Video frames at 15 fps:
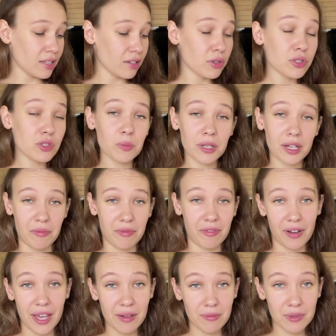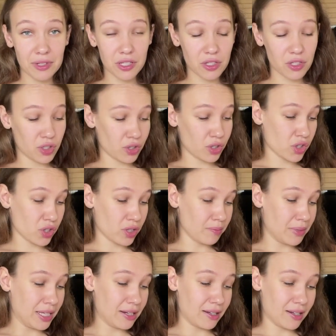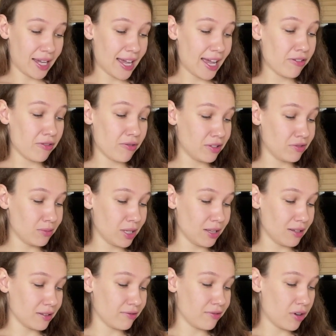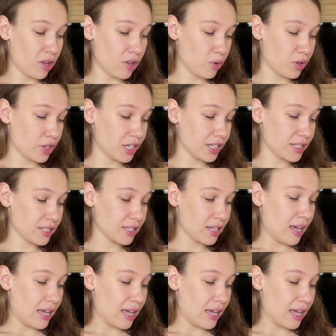they want to become famous on social media, have 1 million followers,